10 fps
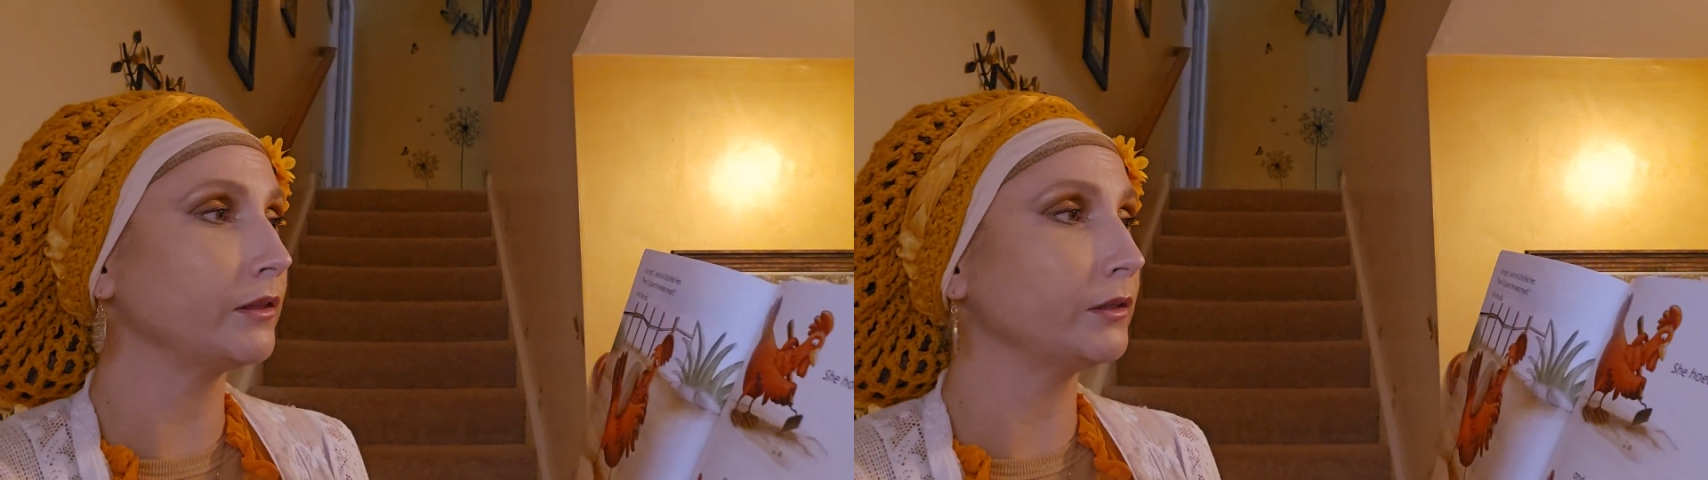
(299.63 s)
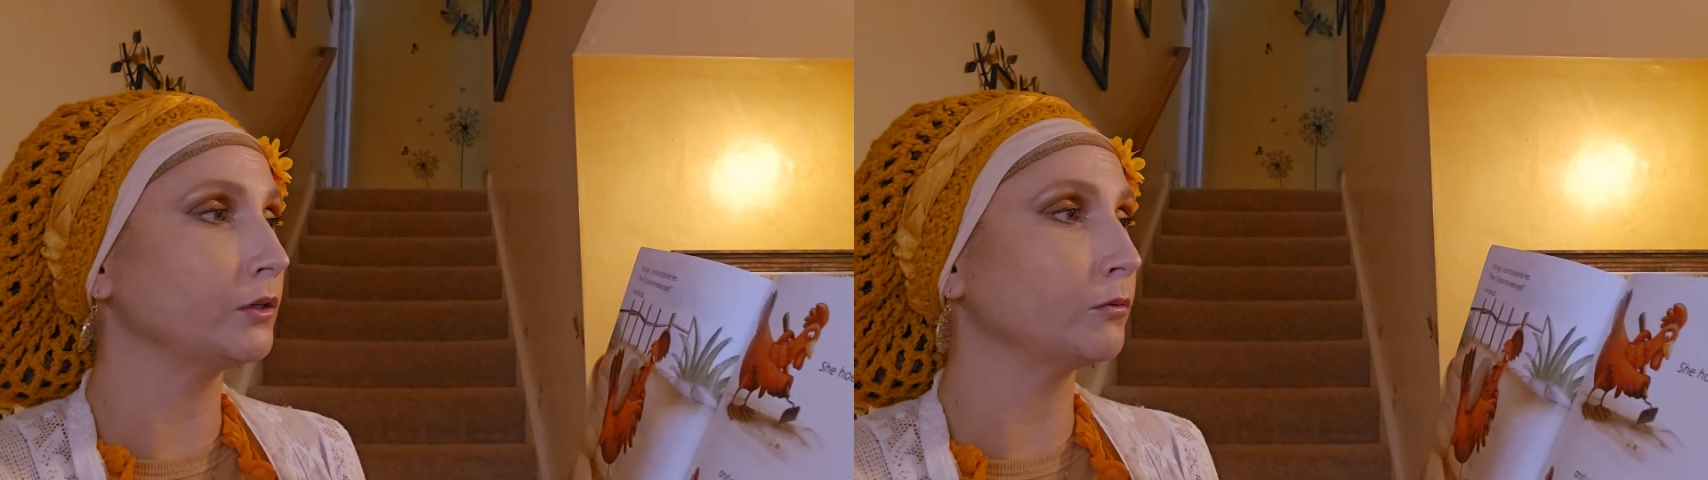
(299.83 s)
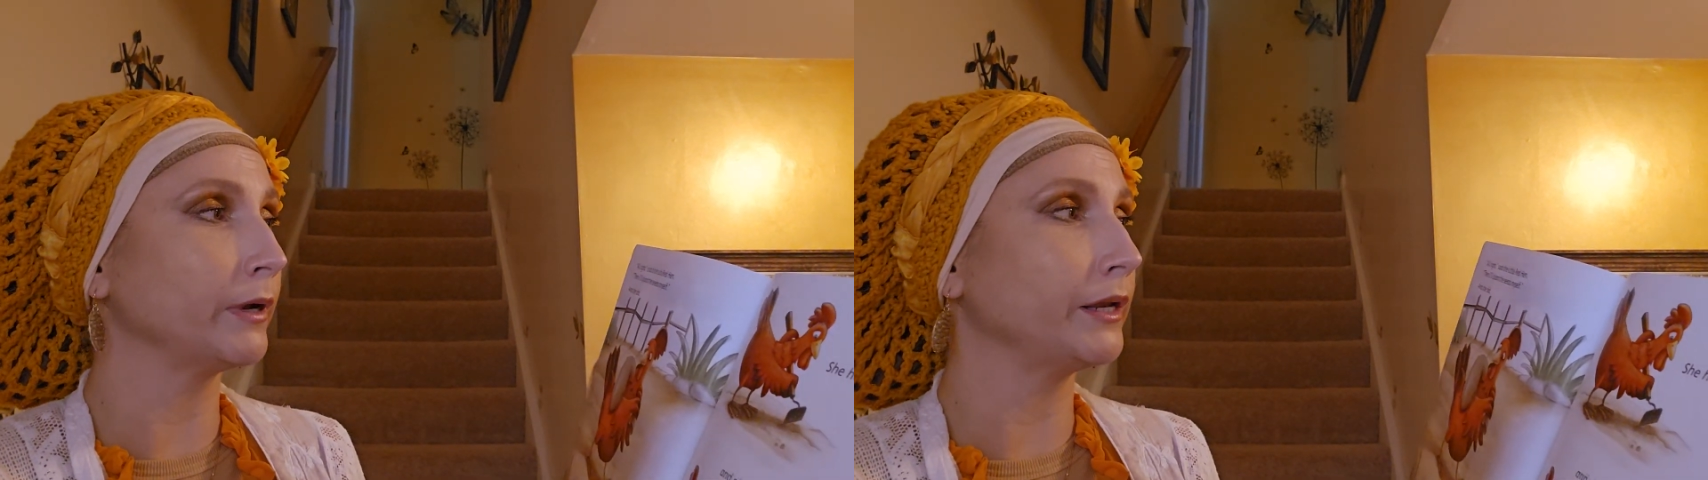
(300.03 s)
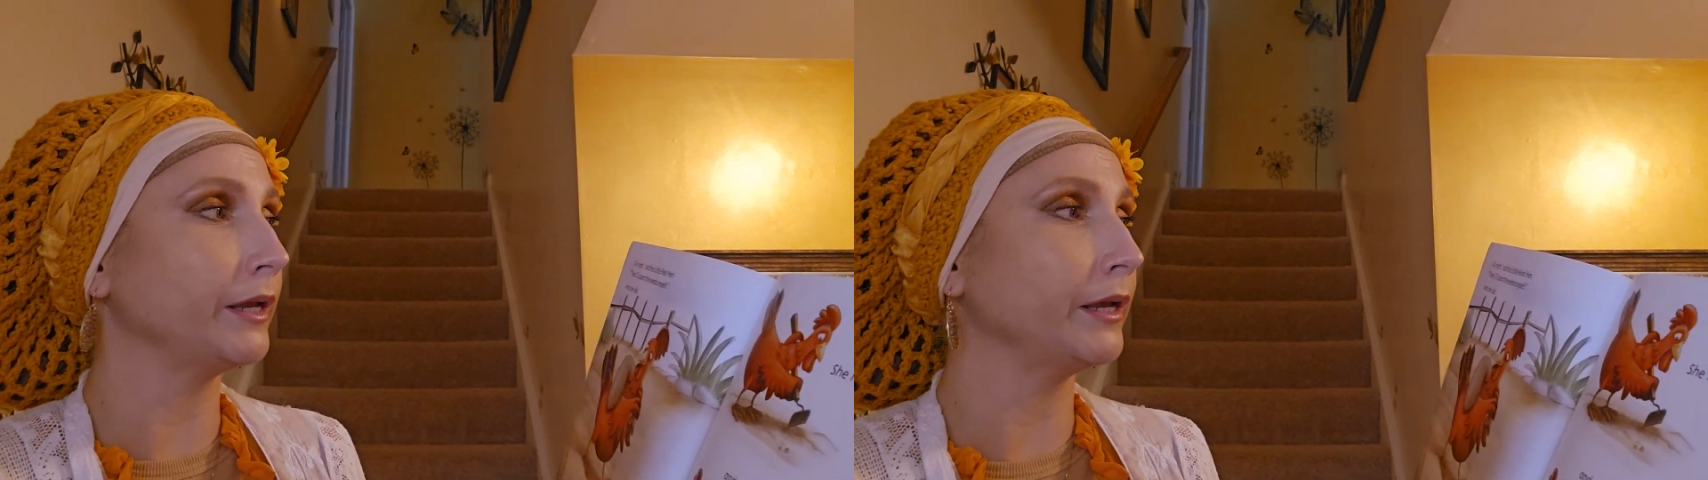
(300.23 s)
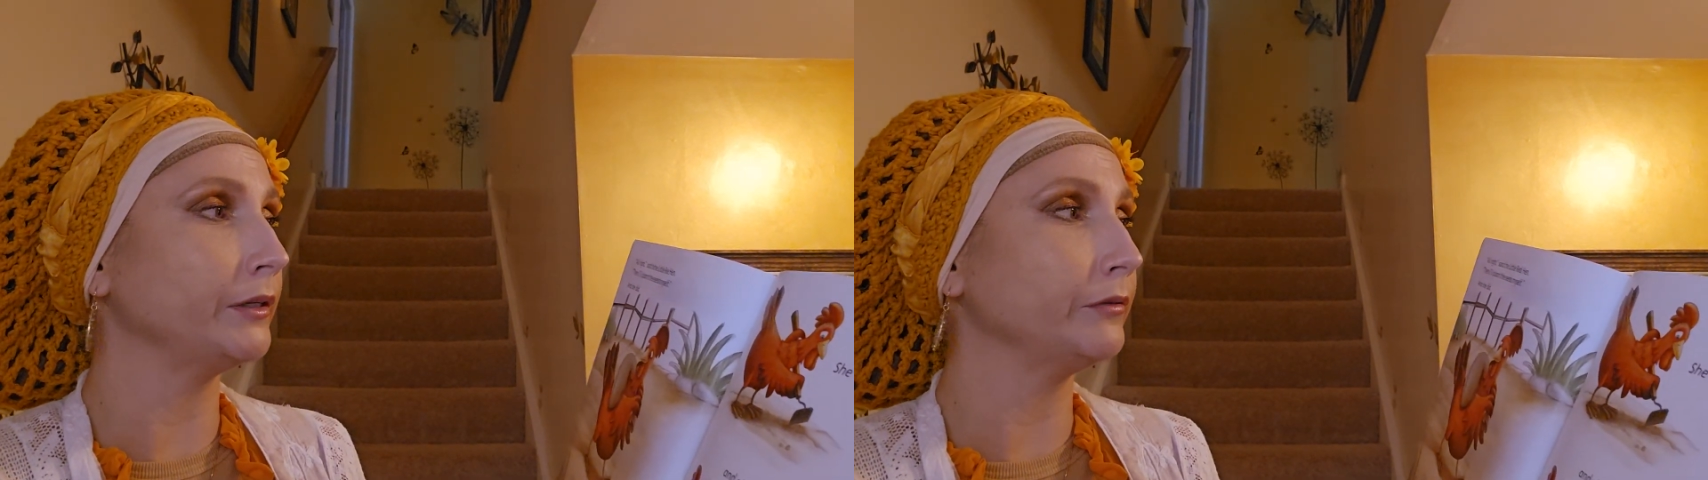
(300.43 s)
the little red
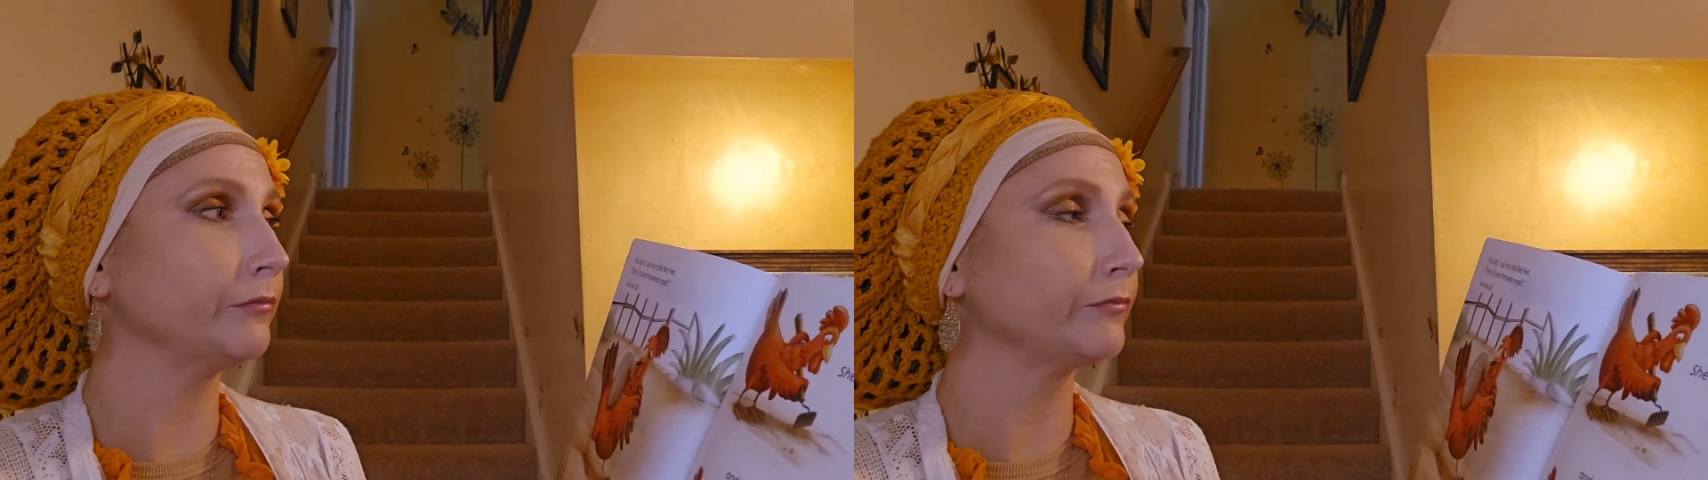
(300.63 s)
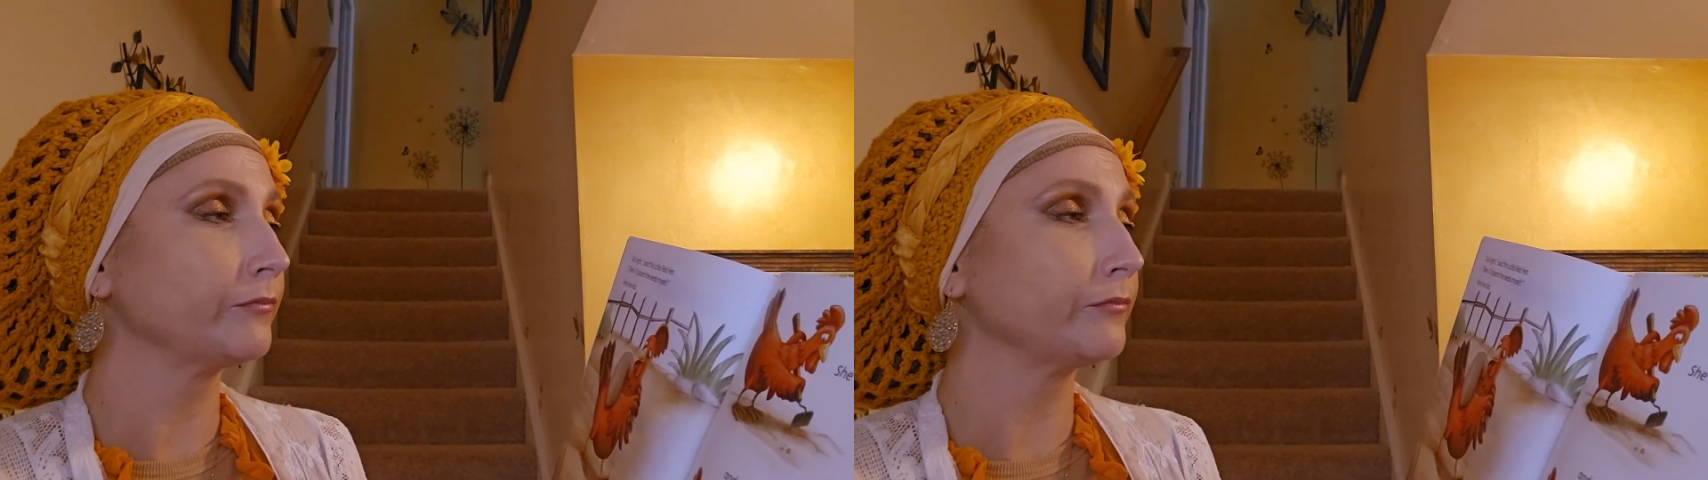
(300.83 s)
hen.